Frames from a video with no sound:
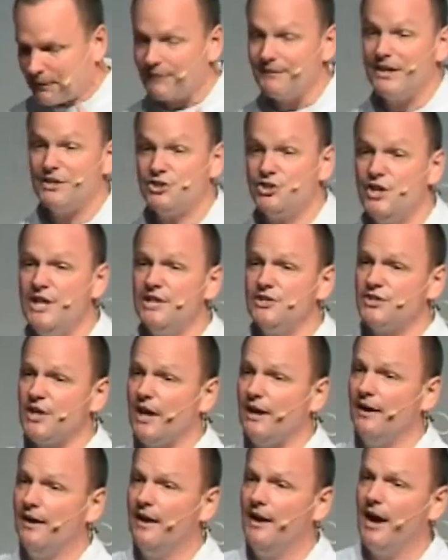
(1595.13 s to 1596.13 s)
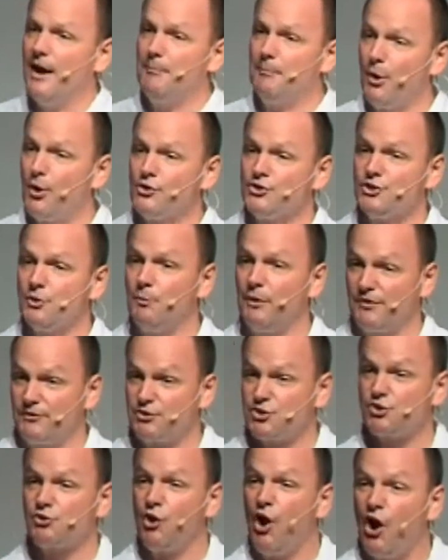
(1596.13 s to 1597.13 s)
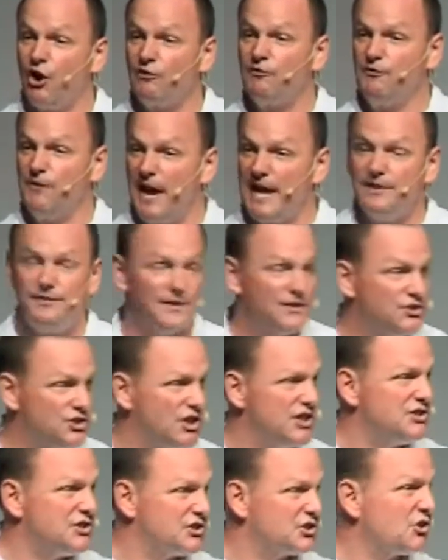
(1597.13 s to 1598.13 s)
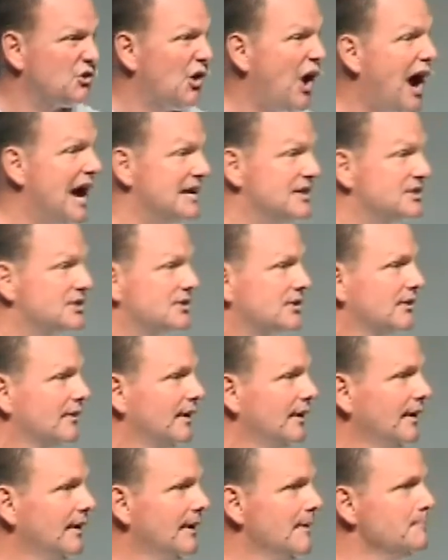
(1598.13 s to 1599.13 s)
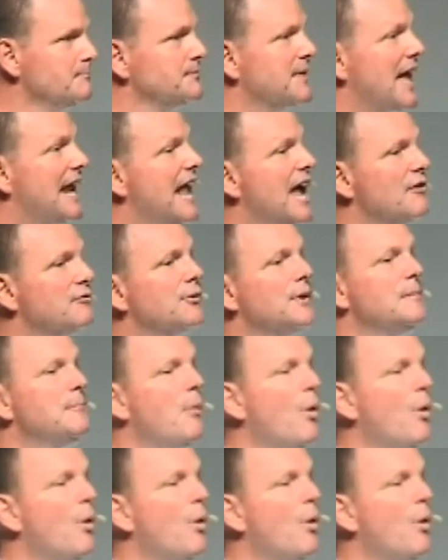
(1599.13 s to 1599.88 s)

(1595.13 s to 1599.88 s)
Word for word: that she is a, a person with strong faith in Jesus Christ. That every